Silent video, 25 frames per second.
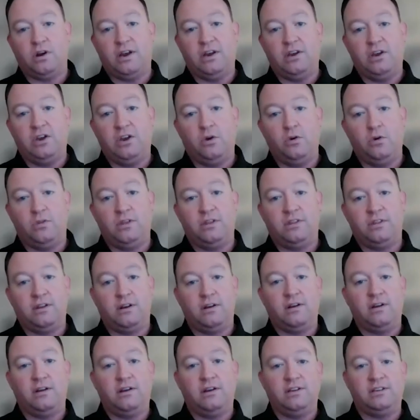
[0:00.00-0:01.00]
I know that
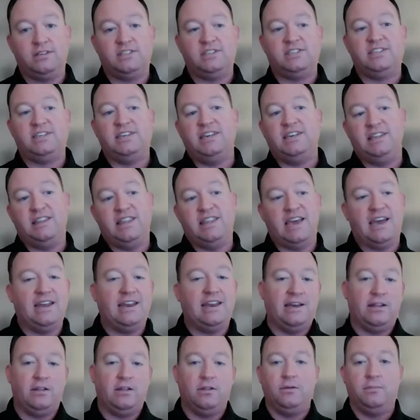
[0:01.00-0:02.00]
they're going to see
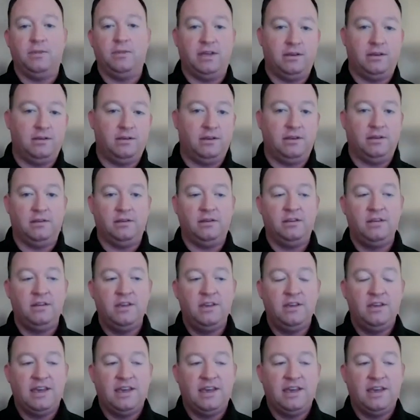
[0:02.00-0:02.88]
that element and